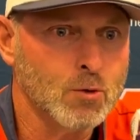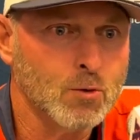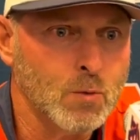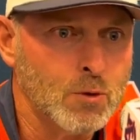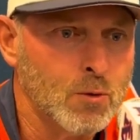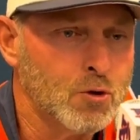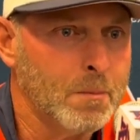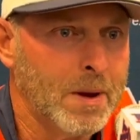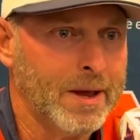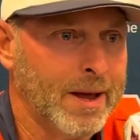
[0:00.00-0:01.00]
we threw too
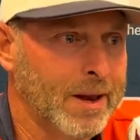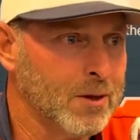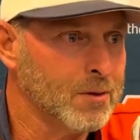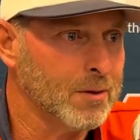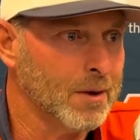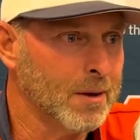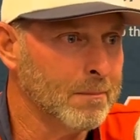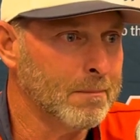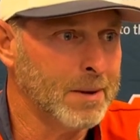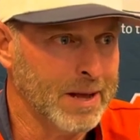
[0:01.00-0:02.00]
many innings
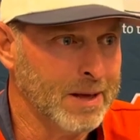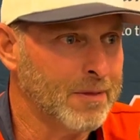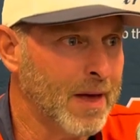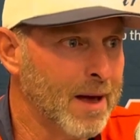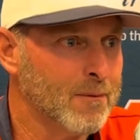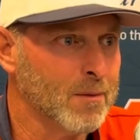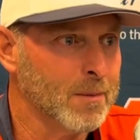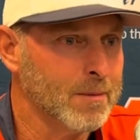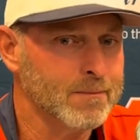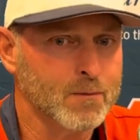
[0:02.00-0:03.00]
beneath that
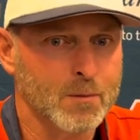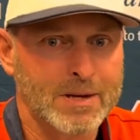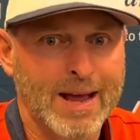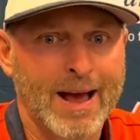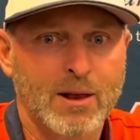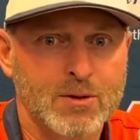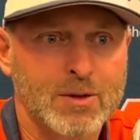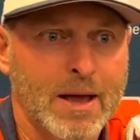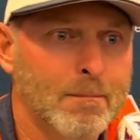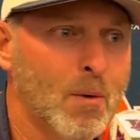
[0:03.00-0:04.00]
from a talent
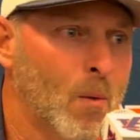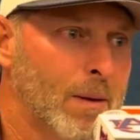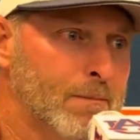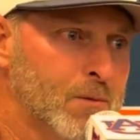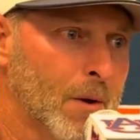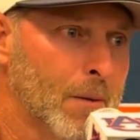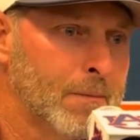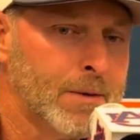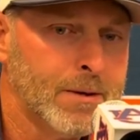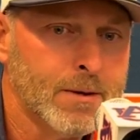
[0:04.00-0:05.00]
standpoint. So
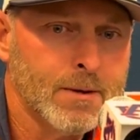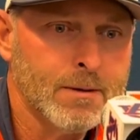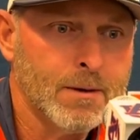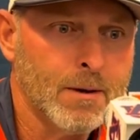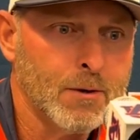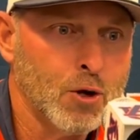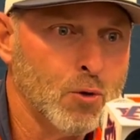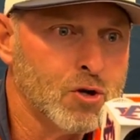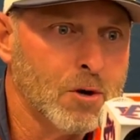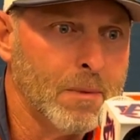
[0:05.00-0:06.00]
a
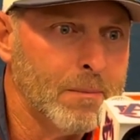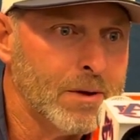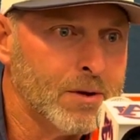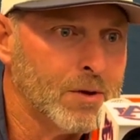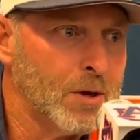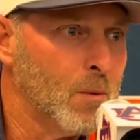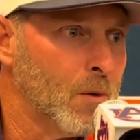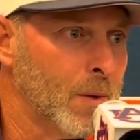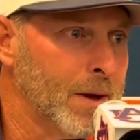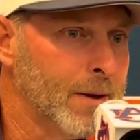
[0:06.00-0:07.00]
huge commitment to see what
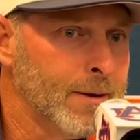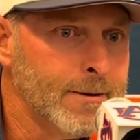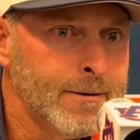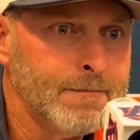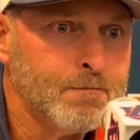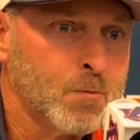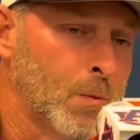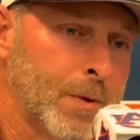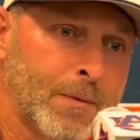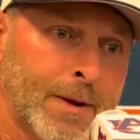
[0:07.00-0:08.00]
we
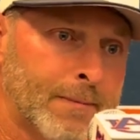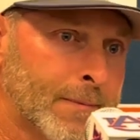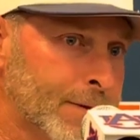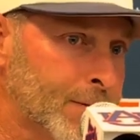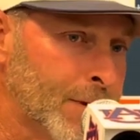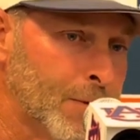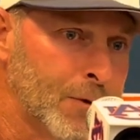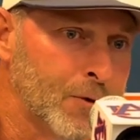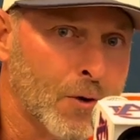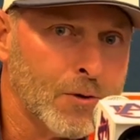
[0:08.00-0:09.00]
like I said, when
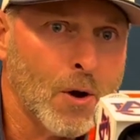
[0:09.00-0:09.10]
you start